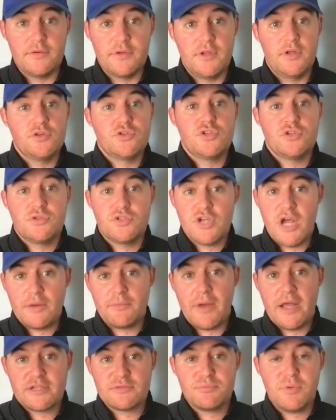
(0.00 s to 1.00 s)
You know, John
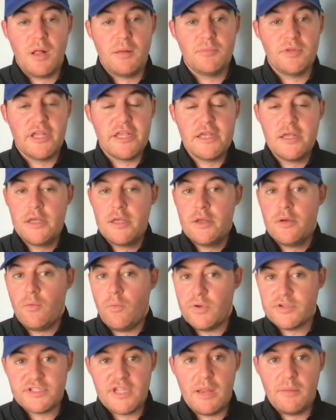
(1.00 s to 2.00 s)
Rhys Plumlee
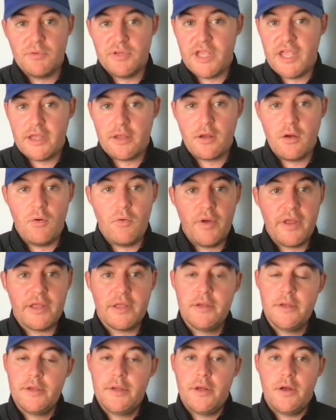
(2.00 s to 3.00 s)
wasn't able to get going,
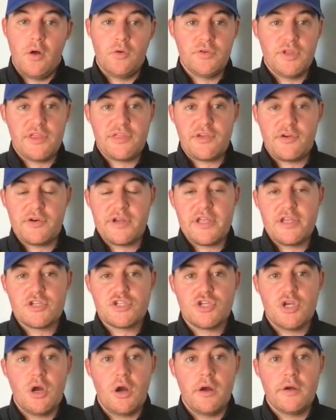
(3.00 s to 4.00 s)
only
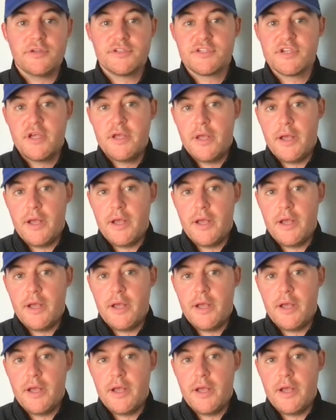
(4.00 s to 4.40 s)
30-ish yards.